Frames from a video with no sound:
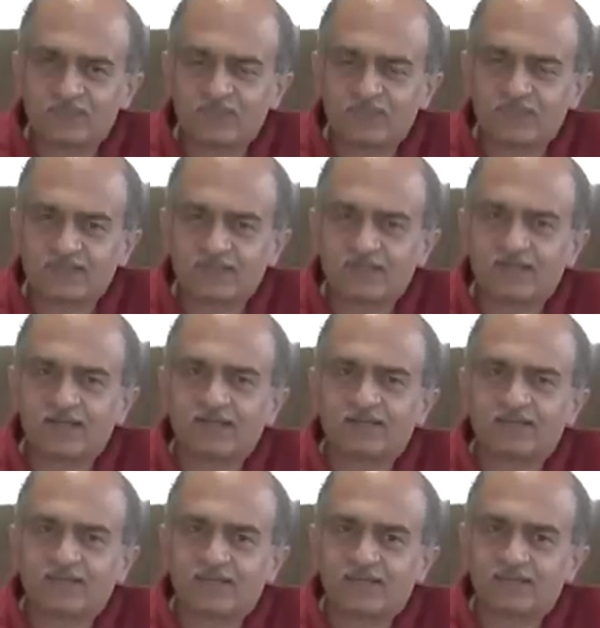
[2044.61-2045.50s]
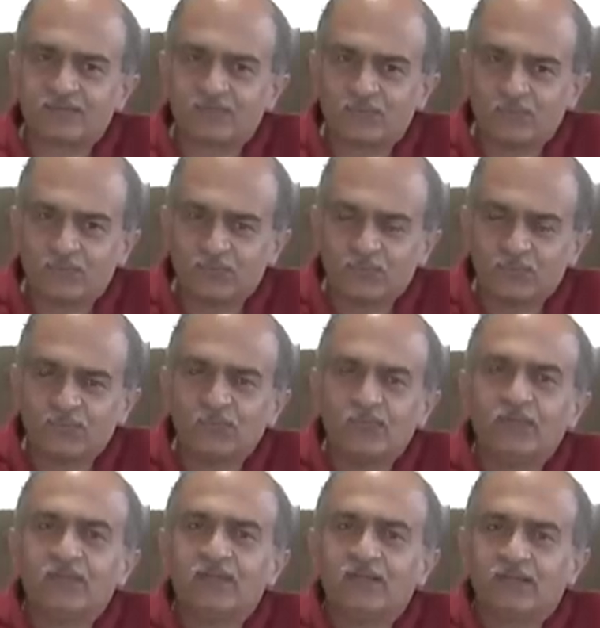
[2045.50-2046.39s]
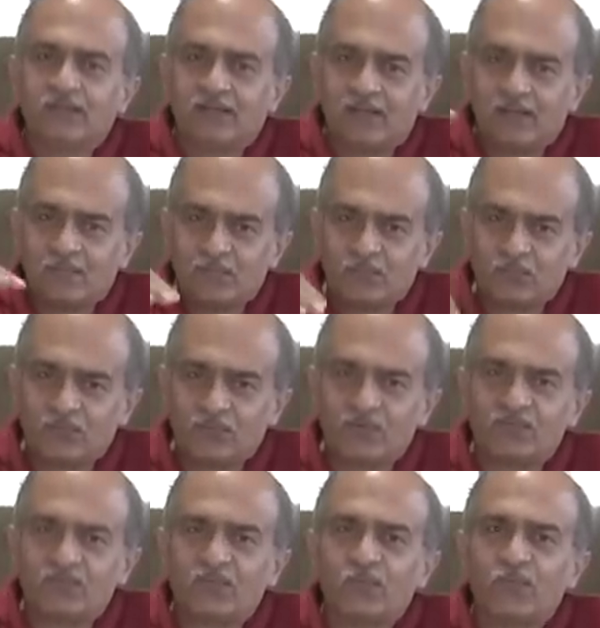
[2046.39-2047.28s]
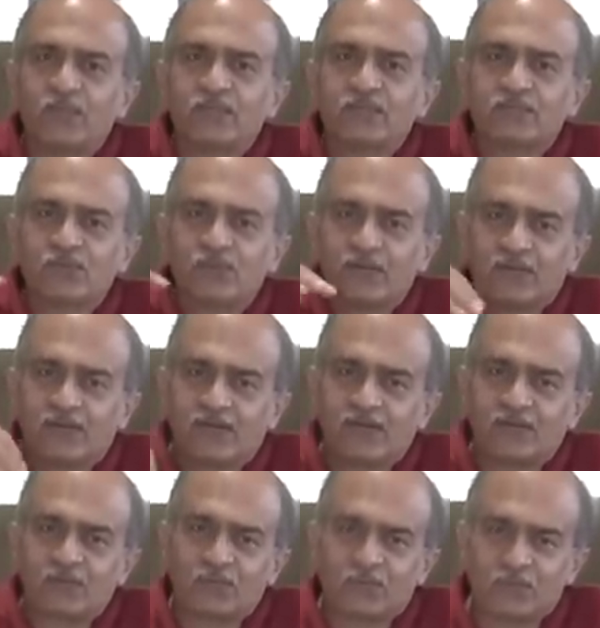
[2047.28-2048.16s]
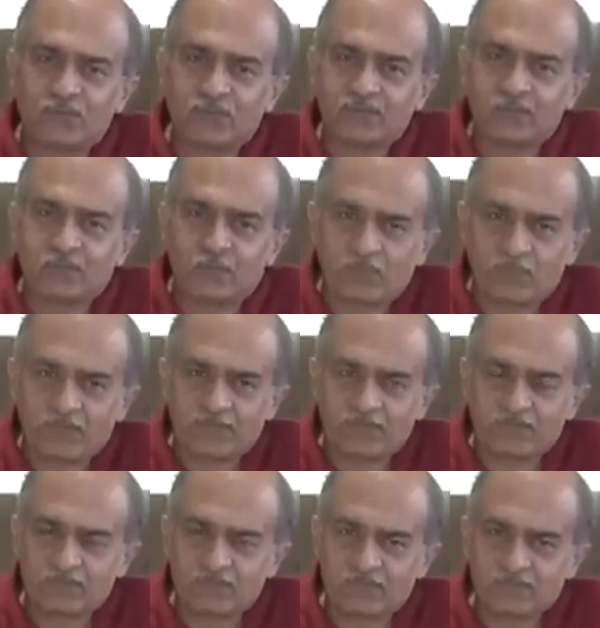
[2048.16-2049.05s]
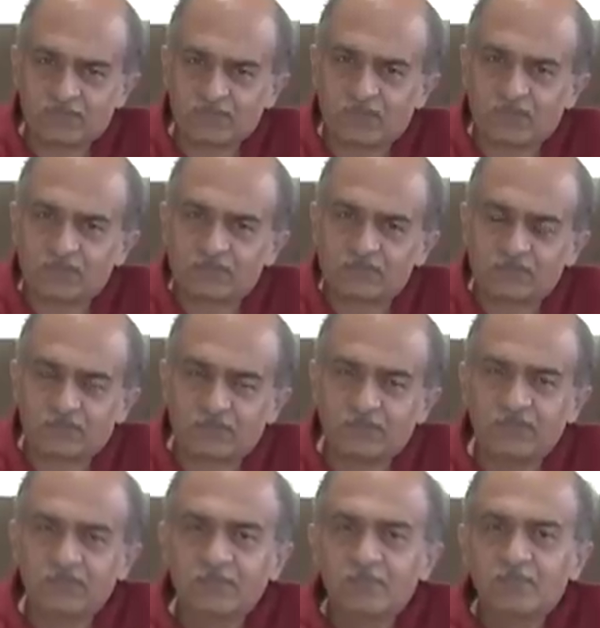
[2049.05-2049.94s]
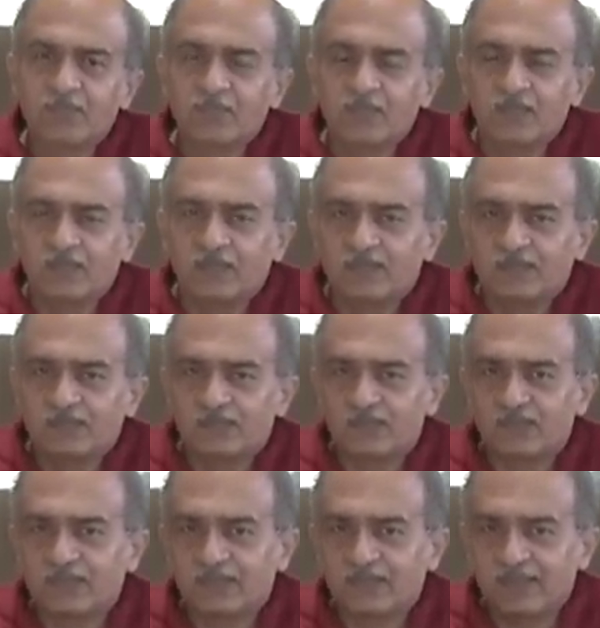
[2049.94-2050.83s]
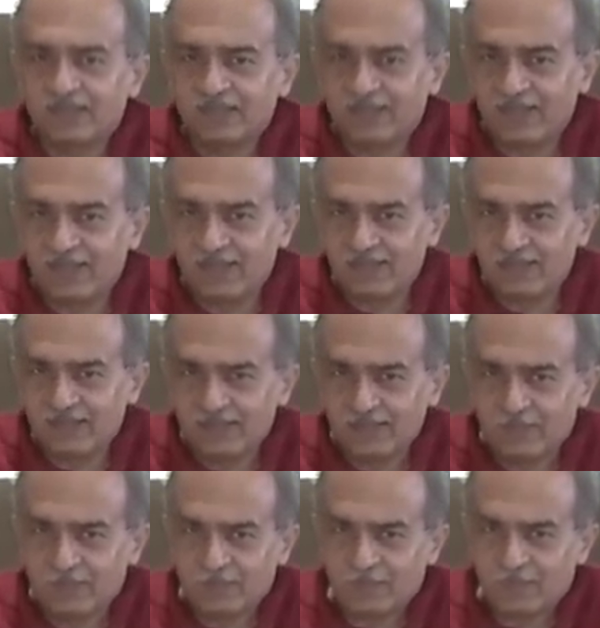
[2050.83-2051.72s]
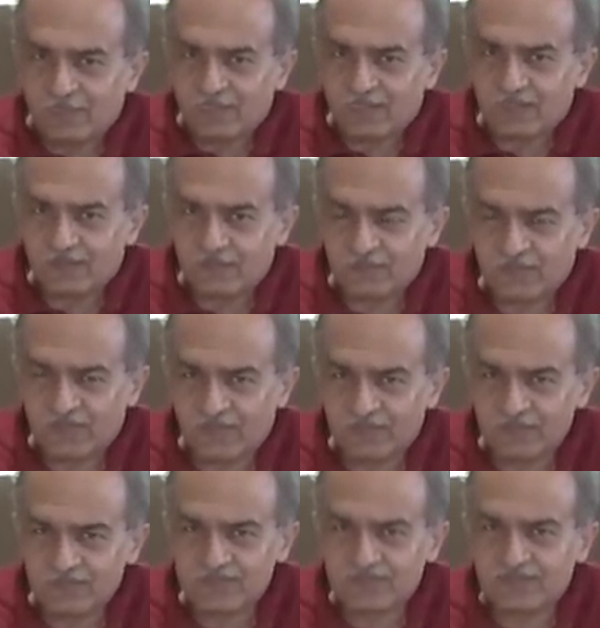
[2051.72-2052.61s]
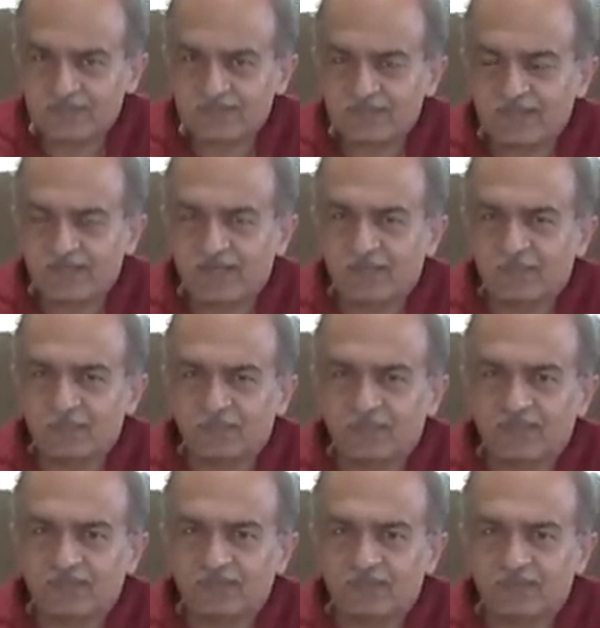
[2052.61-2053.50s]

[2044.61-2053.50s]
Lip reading: vested interests who come to influence or control the politicians also. So the thinking becomes the same.